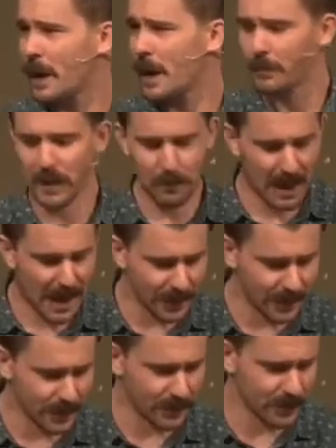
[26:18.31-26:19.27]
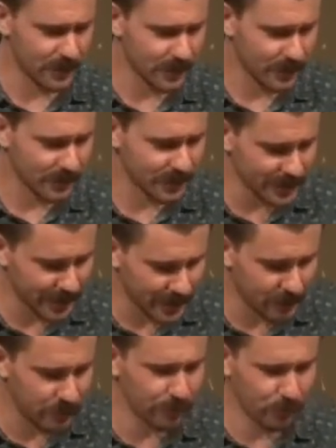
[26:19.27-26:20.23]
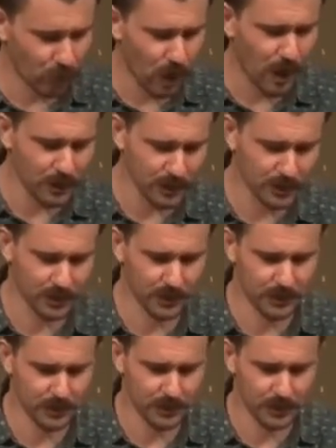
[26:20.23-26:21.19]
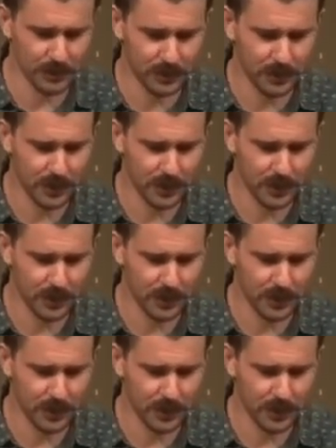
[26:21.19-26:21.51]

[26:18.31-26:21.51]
and be made sin for us.